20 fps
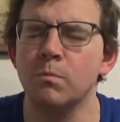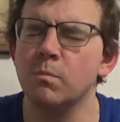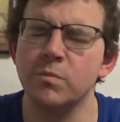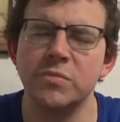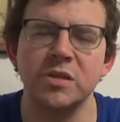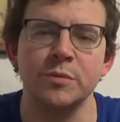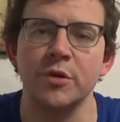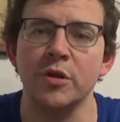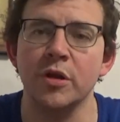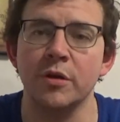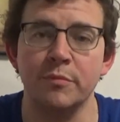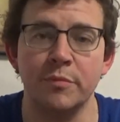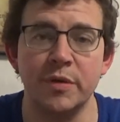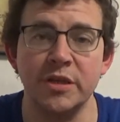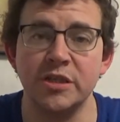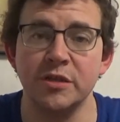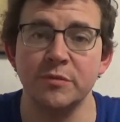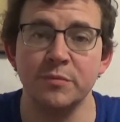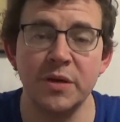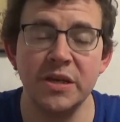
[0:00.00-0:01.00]
some other
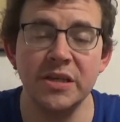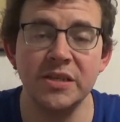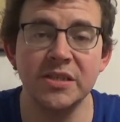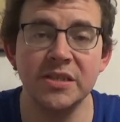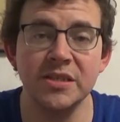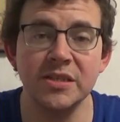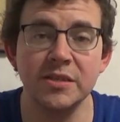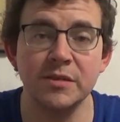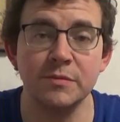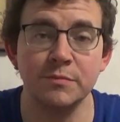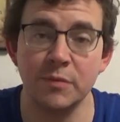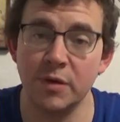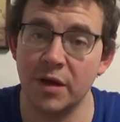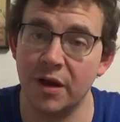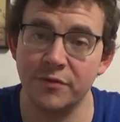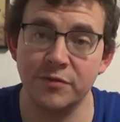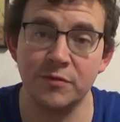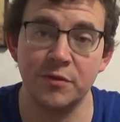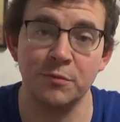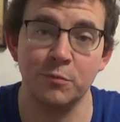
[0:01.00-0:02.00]
bits and pieces
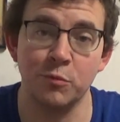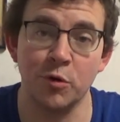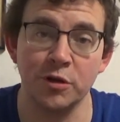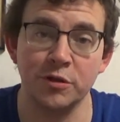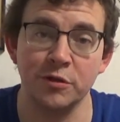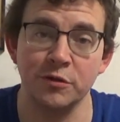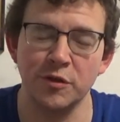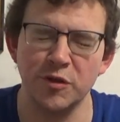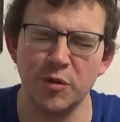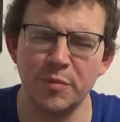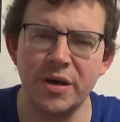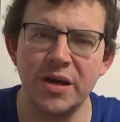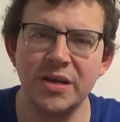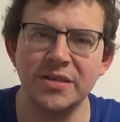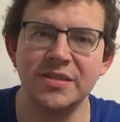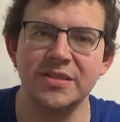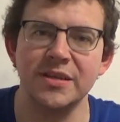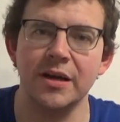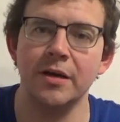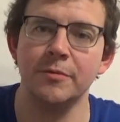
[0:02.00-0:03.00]
I've worked on in the
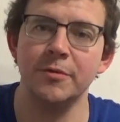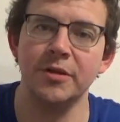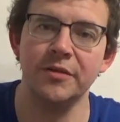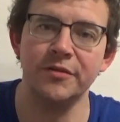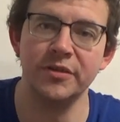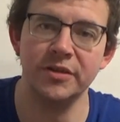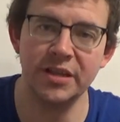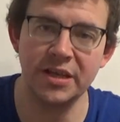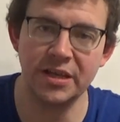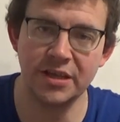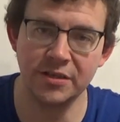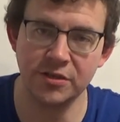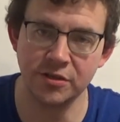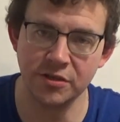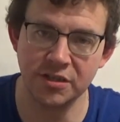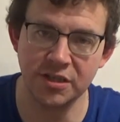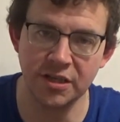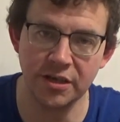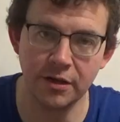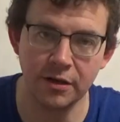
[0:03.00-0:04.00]
past, I will have a link
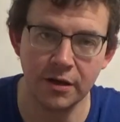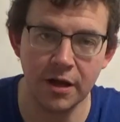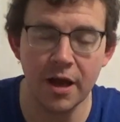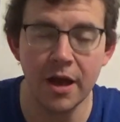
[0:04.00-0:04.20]
just here.